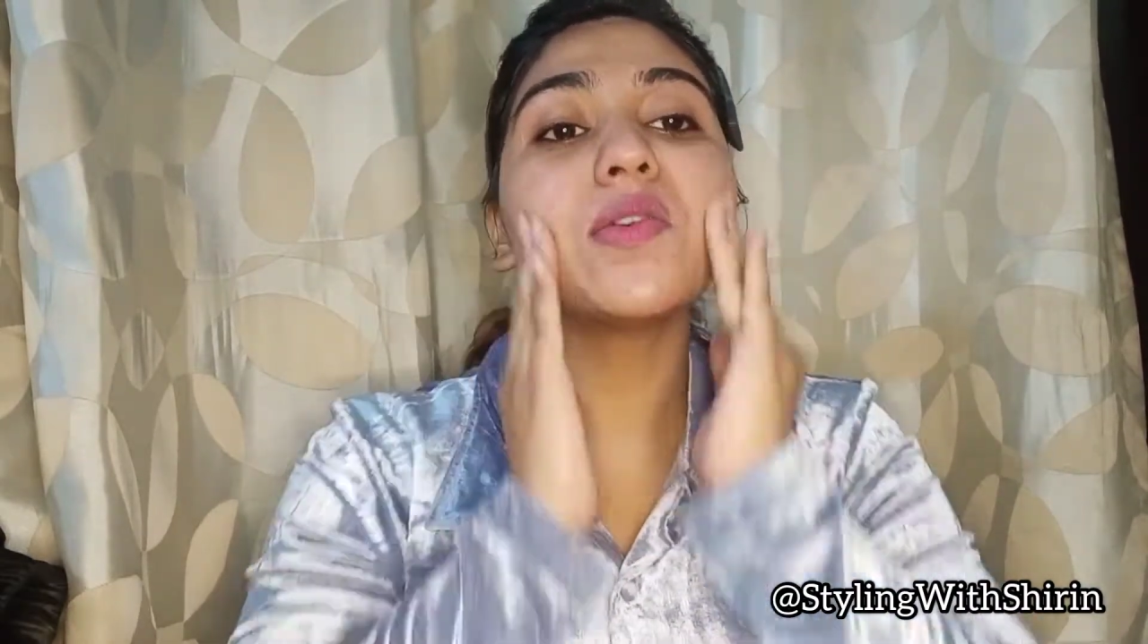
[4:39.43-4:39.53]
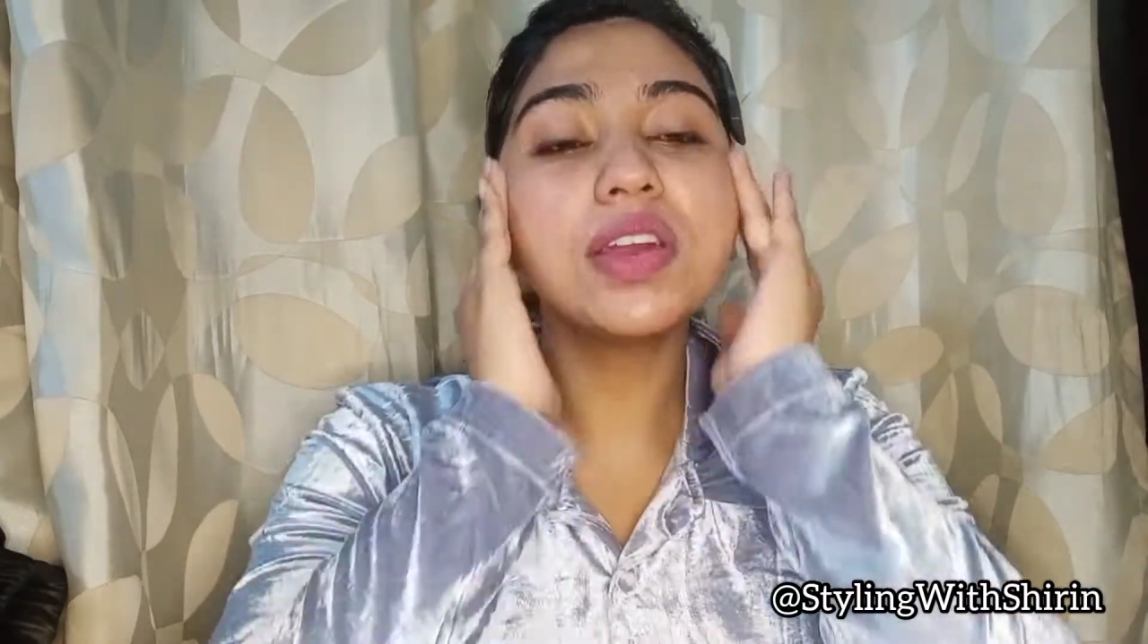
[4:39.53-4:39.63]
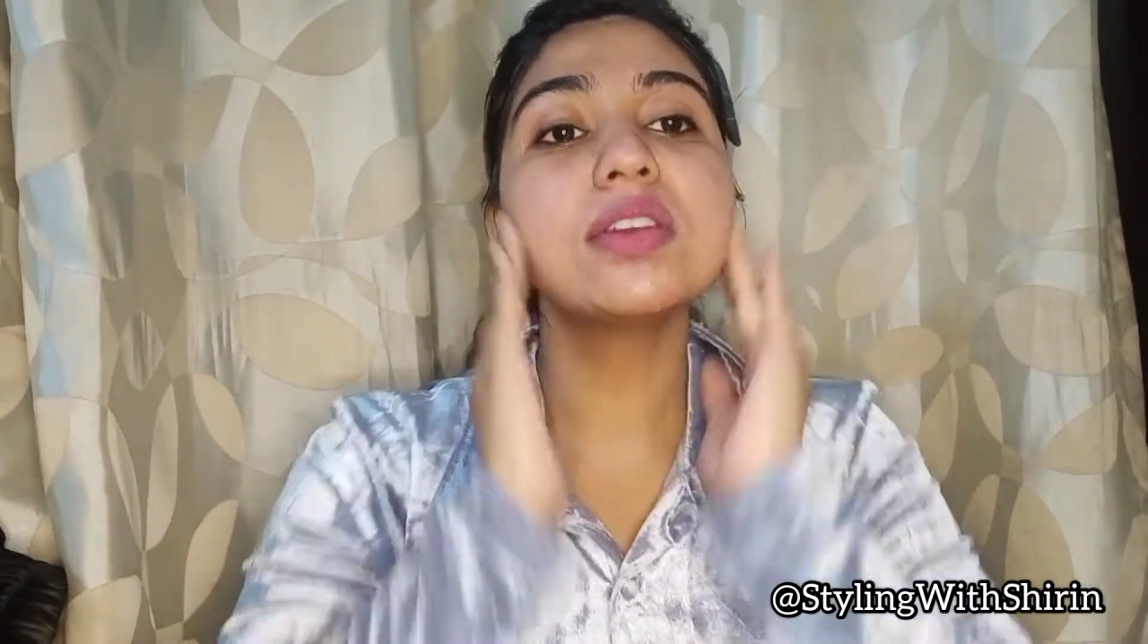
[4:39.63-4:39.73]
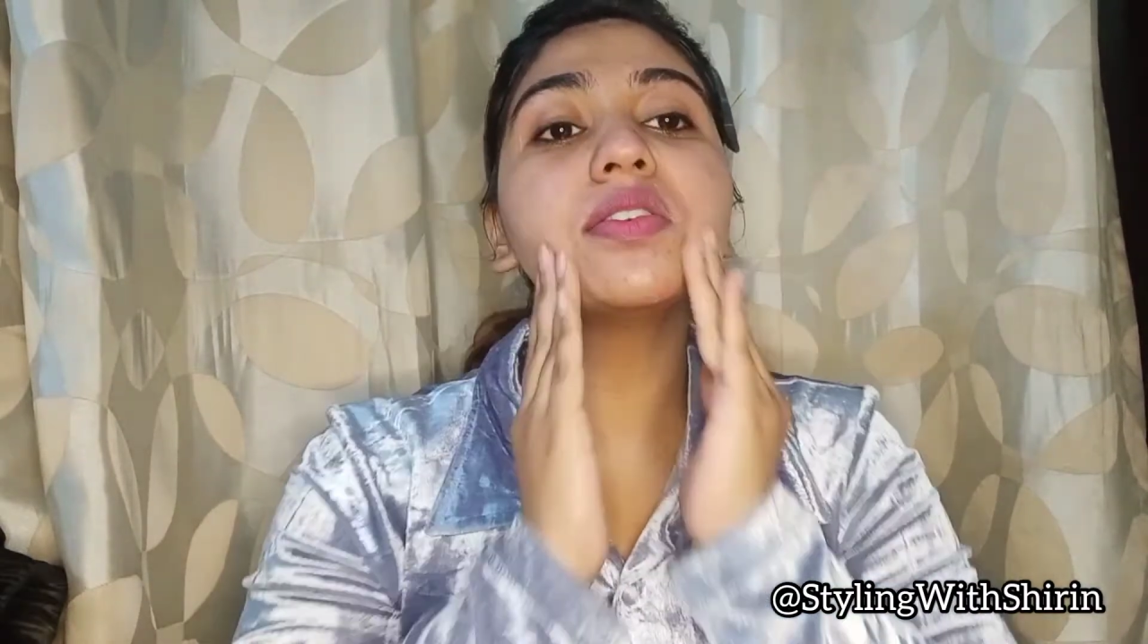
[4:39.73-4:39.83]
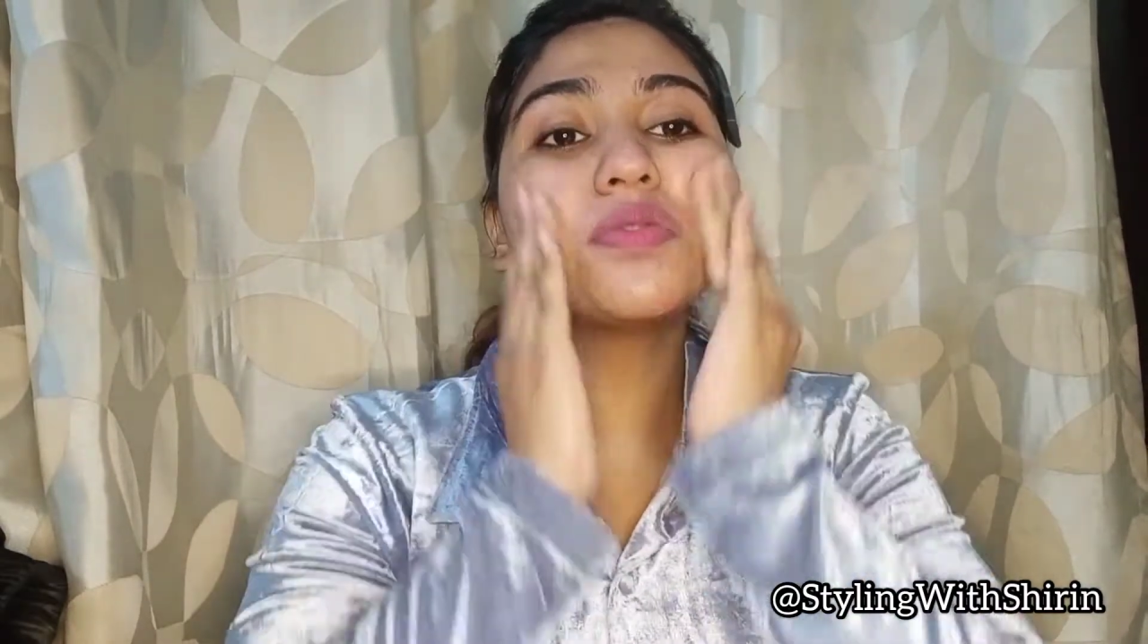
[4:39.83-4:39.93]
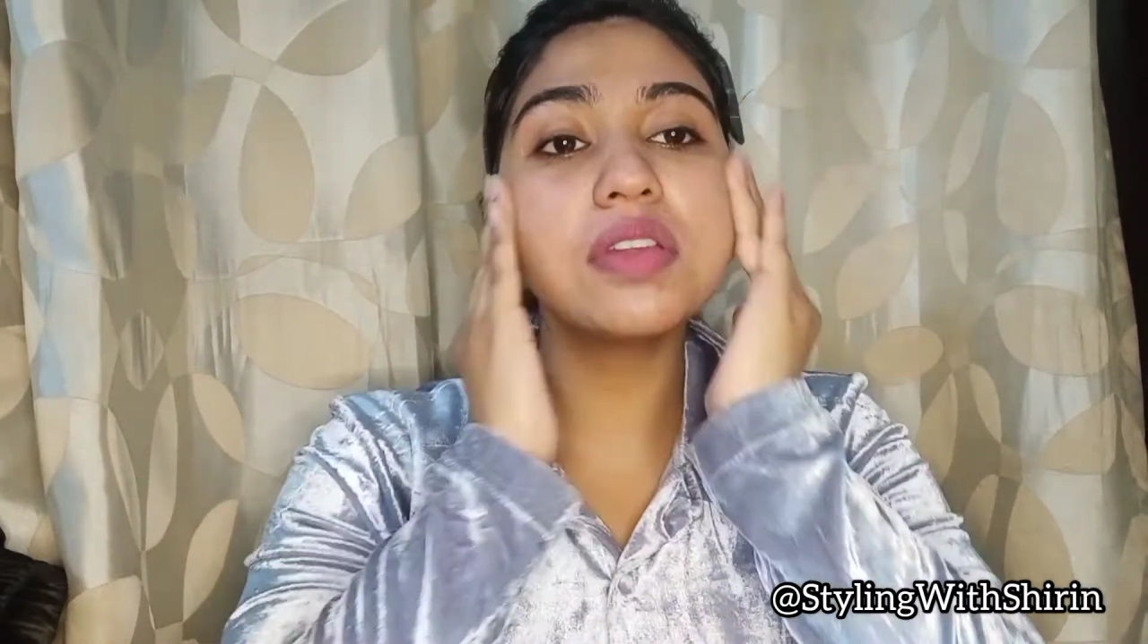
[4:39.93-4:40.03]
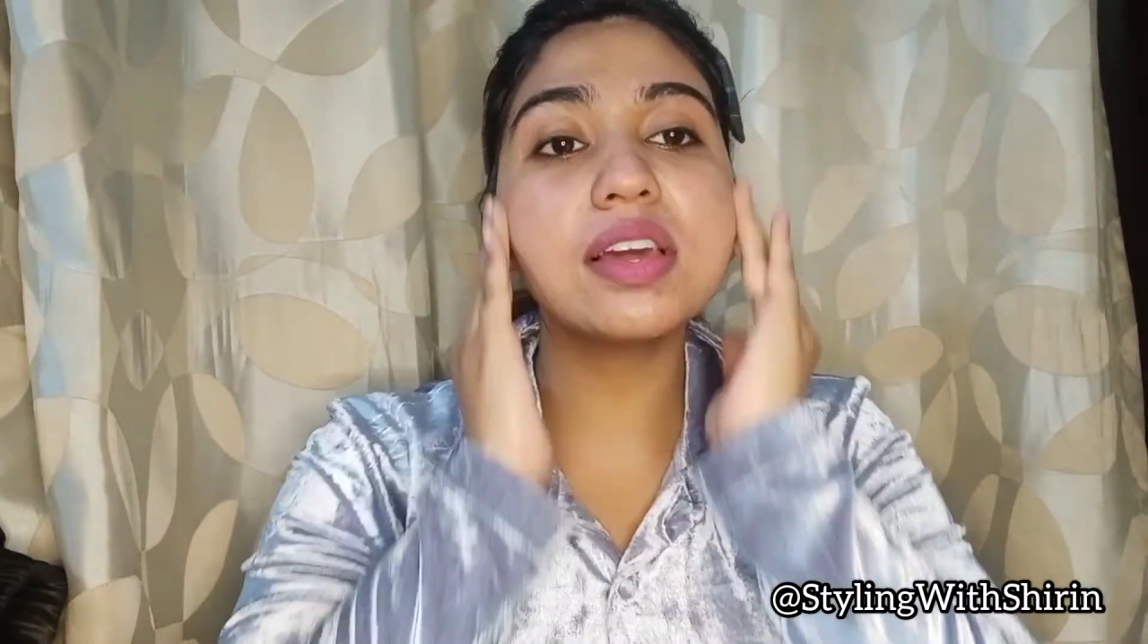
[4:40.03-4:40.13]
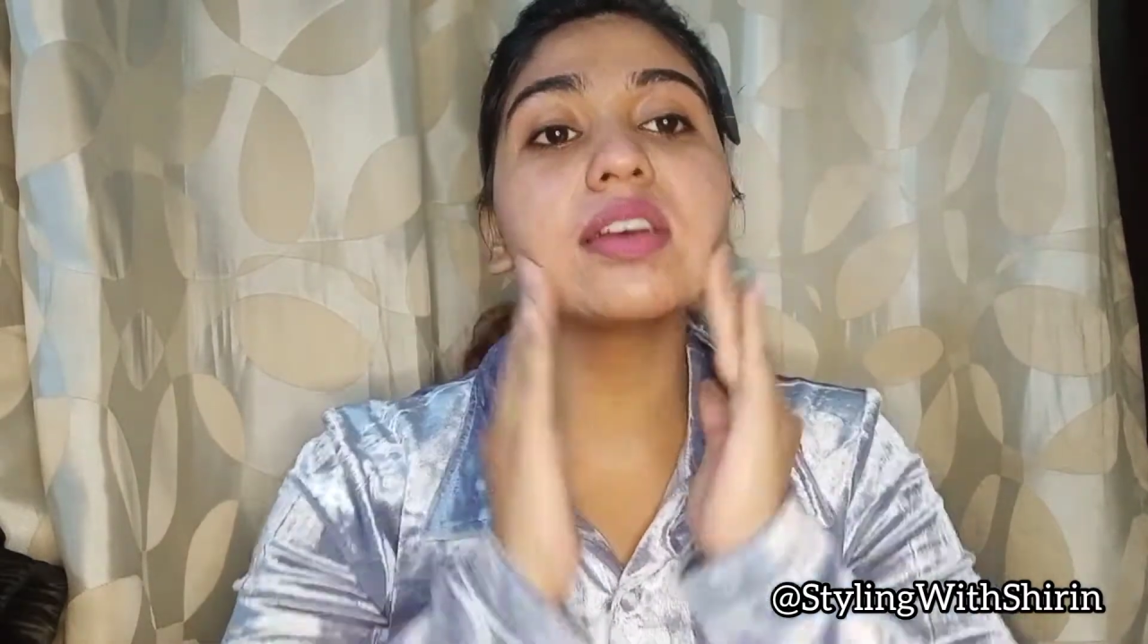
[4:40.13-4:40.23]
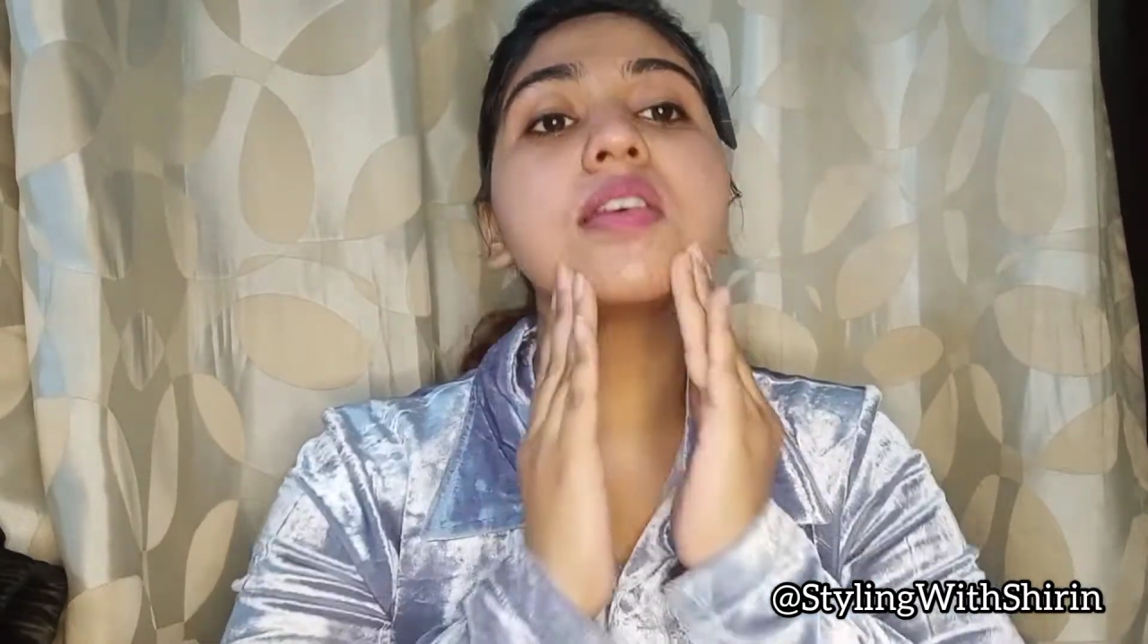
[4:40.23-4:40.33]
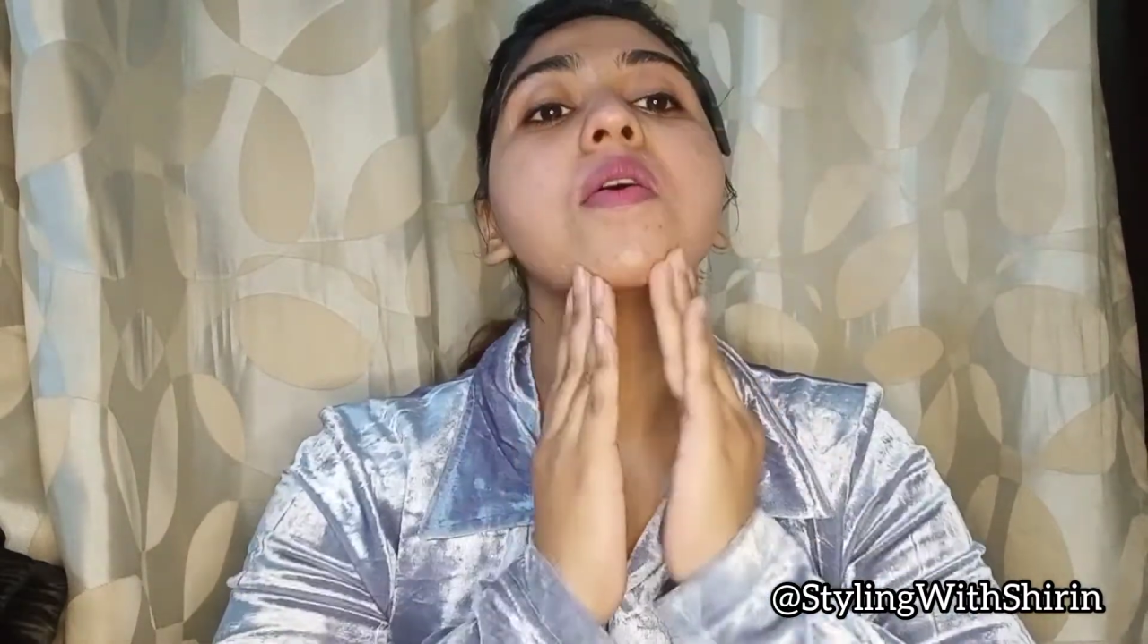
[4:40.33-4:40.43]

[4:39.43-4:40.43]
I'm gonna do like